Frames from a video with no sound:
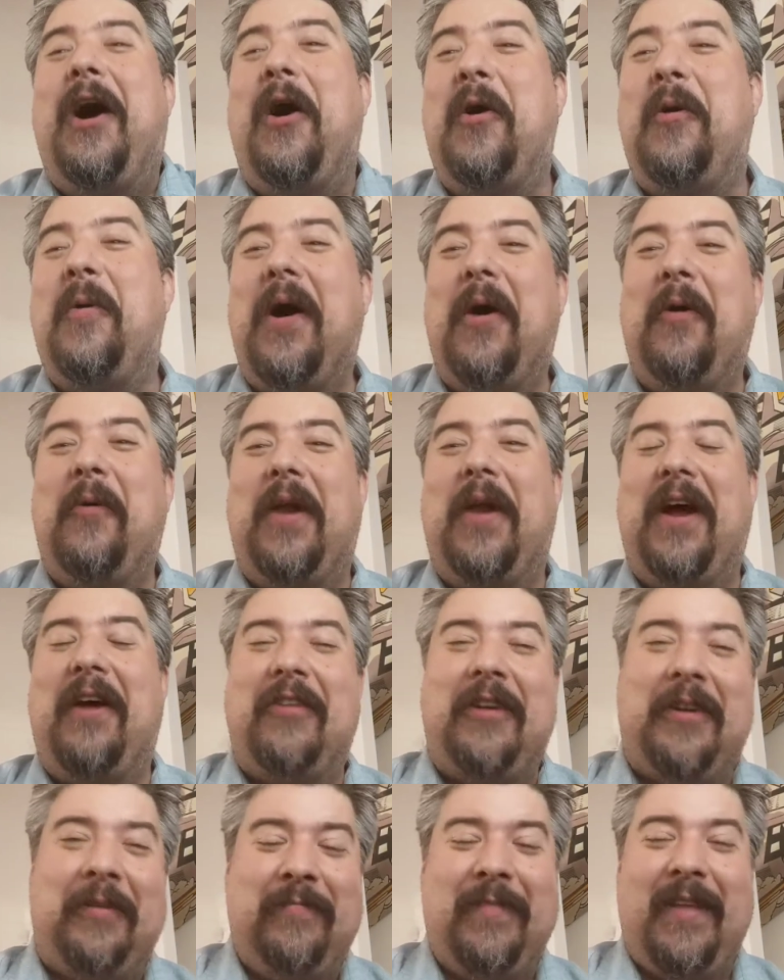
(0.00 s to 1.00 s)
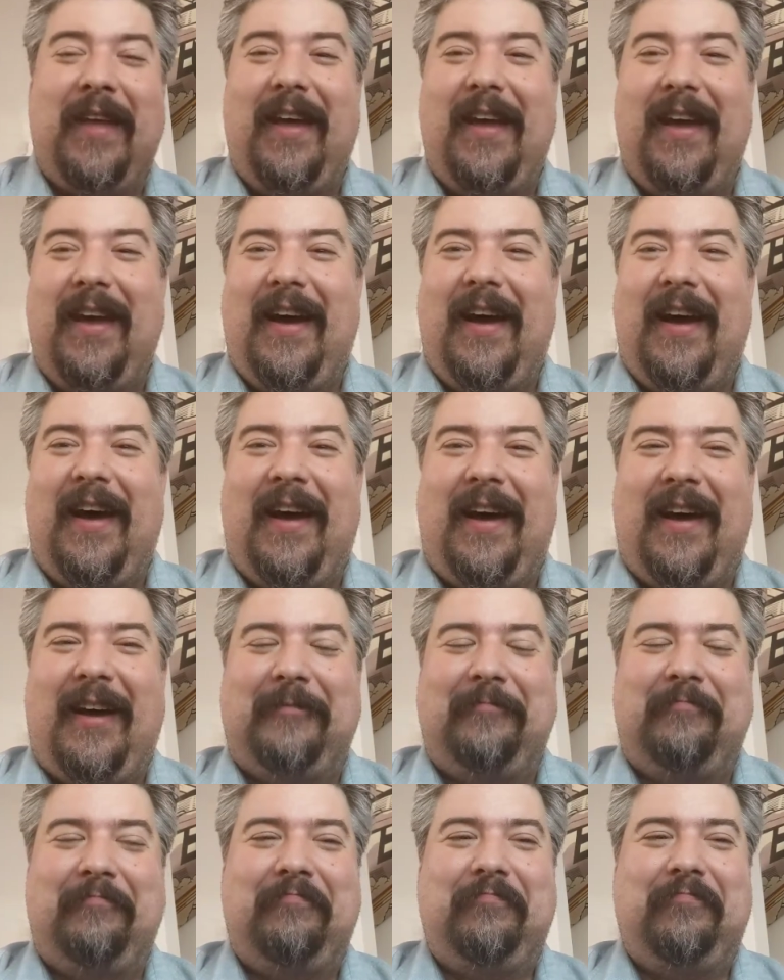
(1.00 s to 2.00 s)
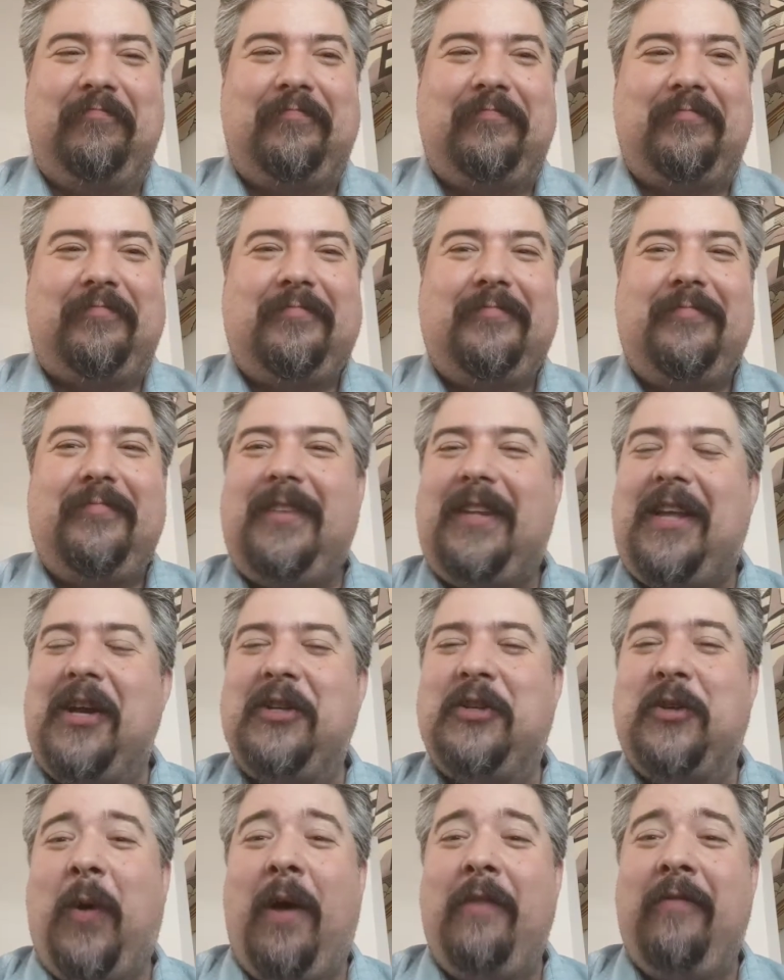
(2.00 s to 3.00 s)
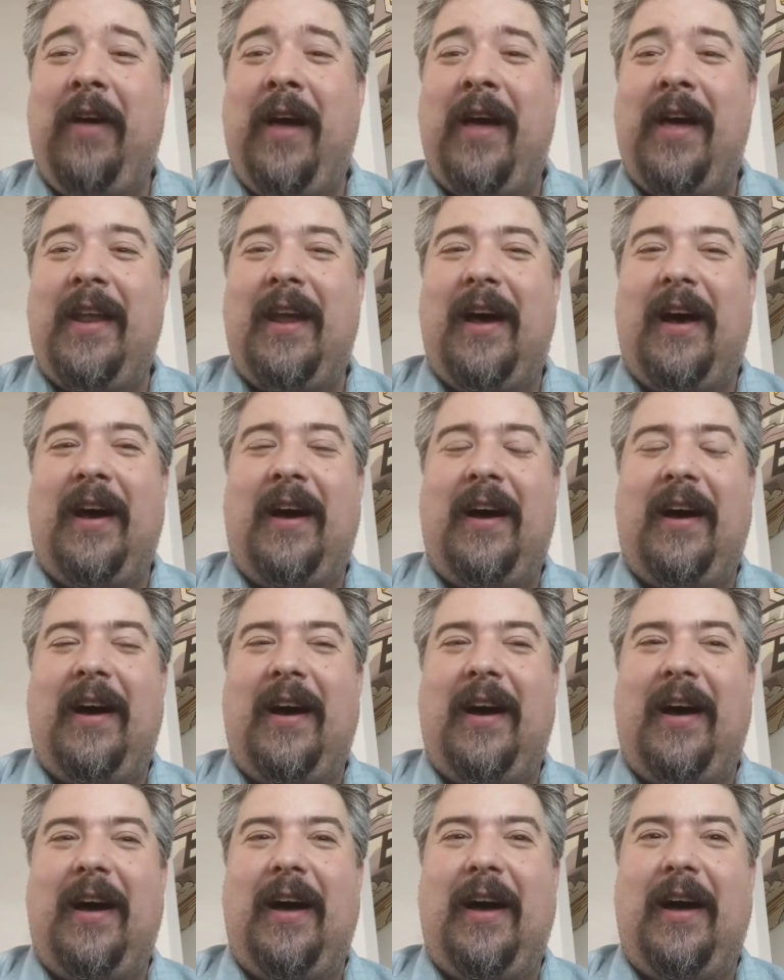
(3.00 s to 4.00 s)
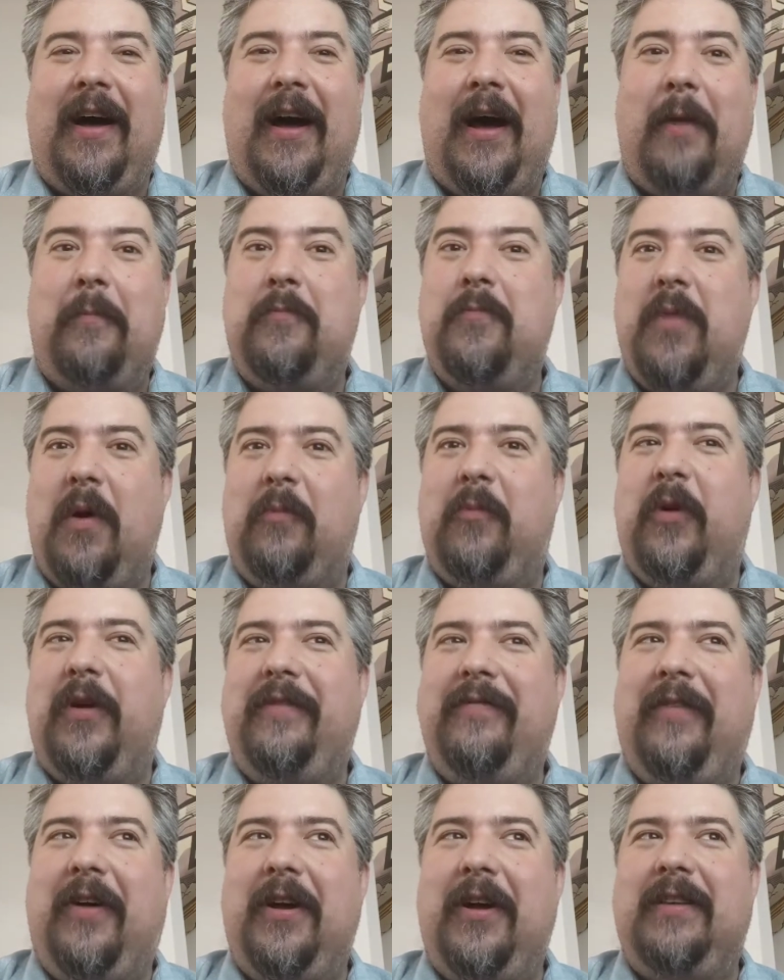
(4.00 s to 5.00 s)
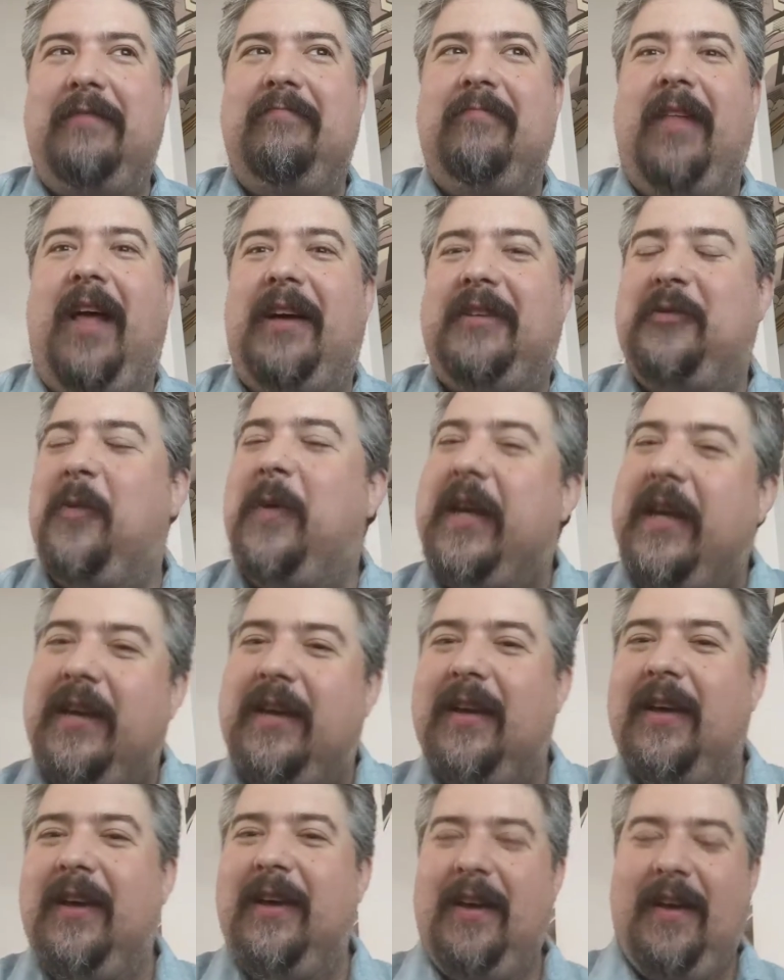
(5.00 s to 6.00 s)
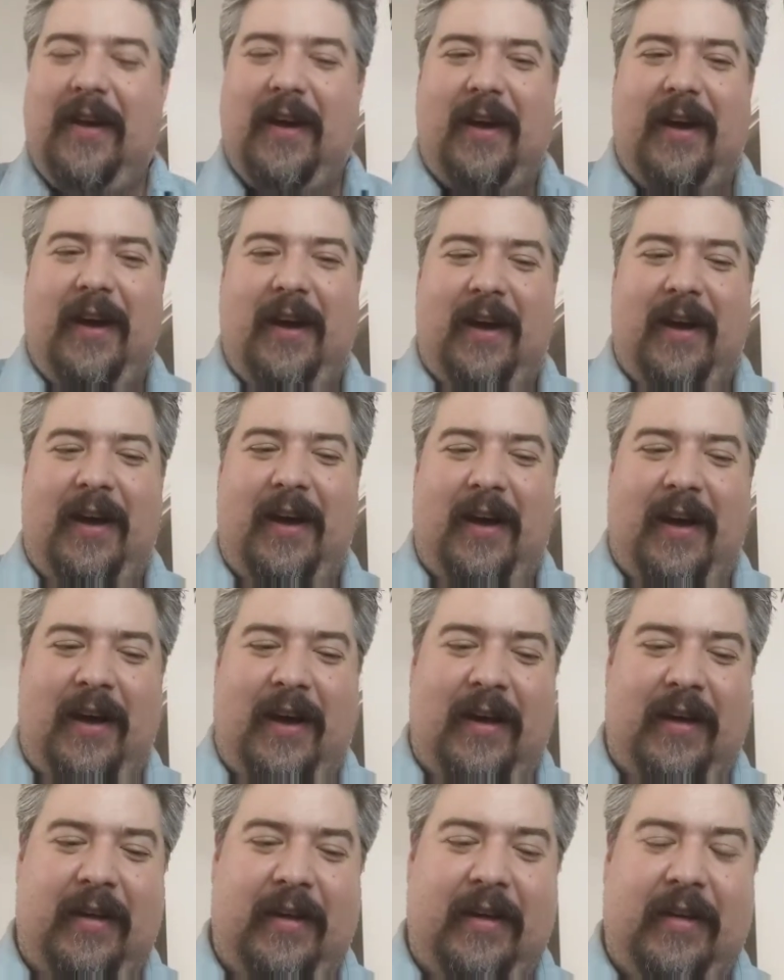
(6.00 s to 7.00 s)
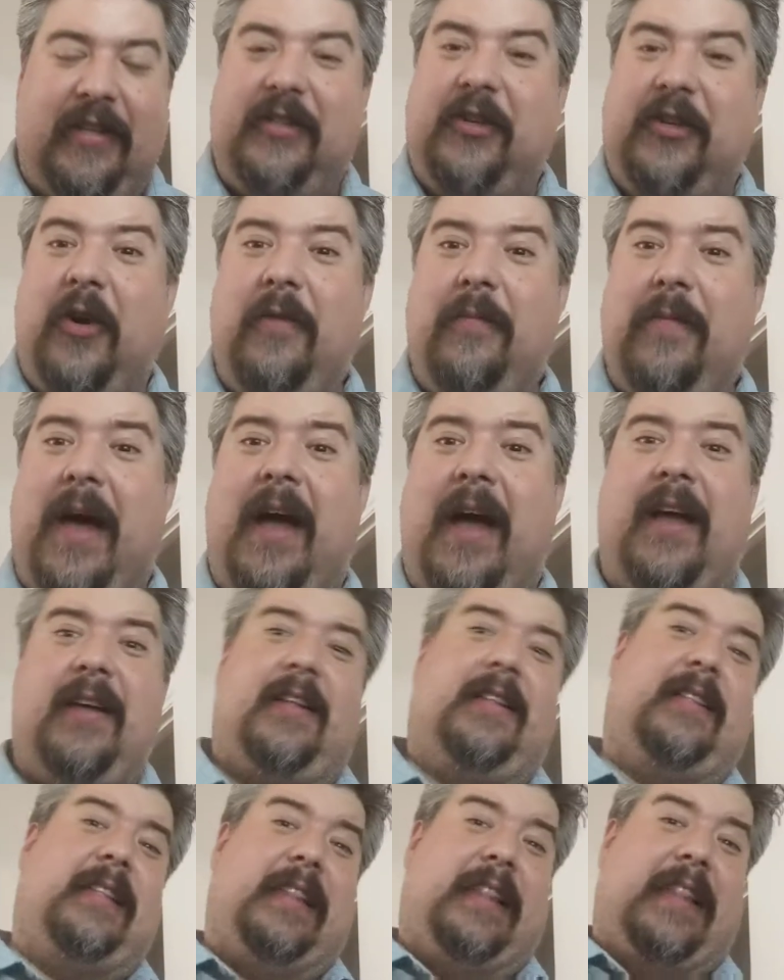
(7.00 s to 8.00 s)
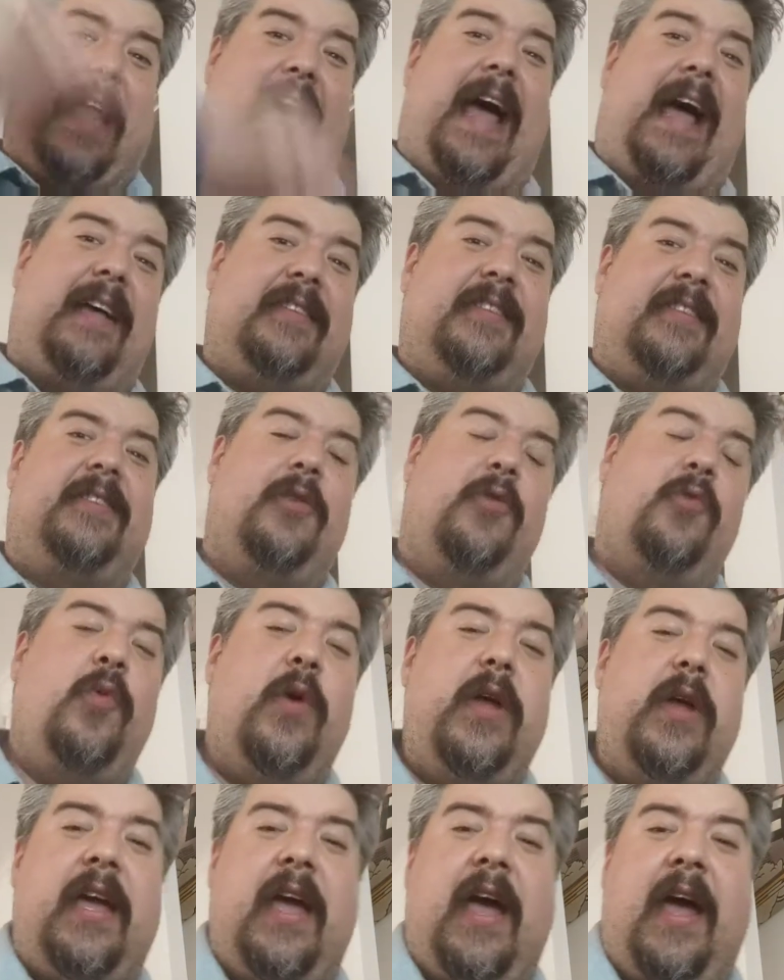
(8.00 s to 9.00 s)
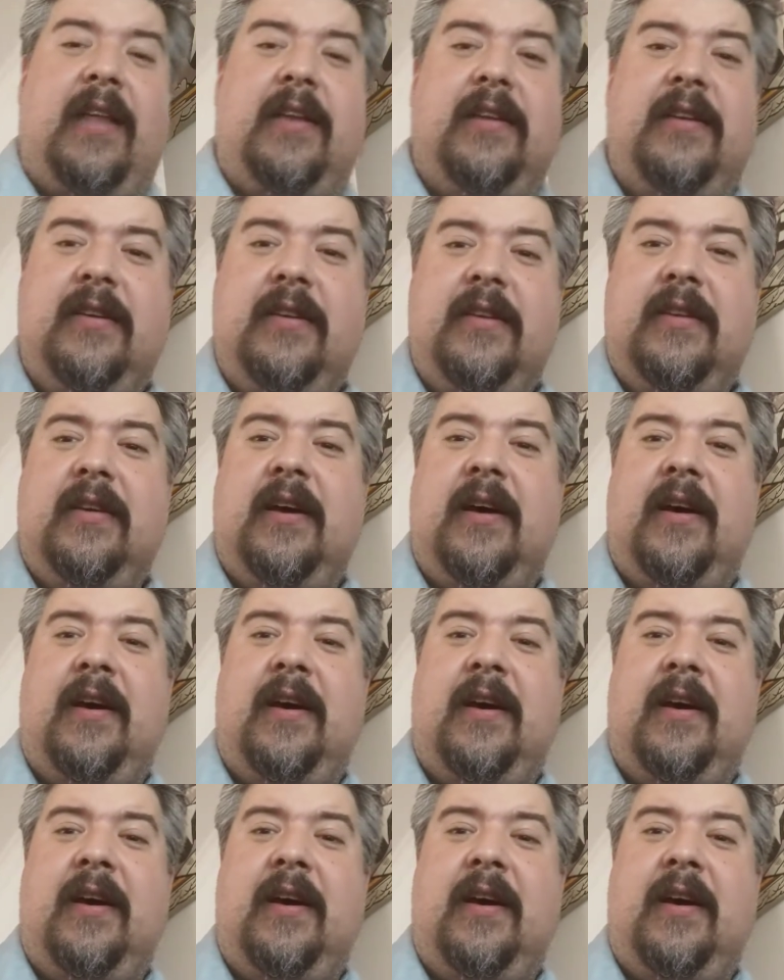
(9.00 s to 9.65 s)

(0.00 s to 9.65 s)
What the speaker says: Oh well, whatever. Um, so I've had a pretty fun last week. Starting back last weekend,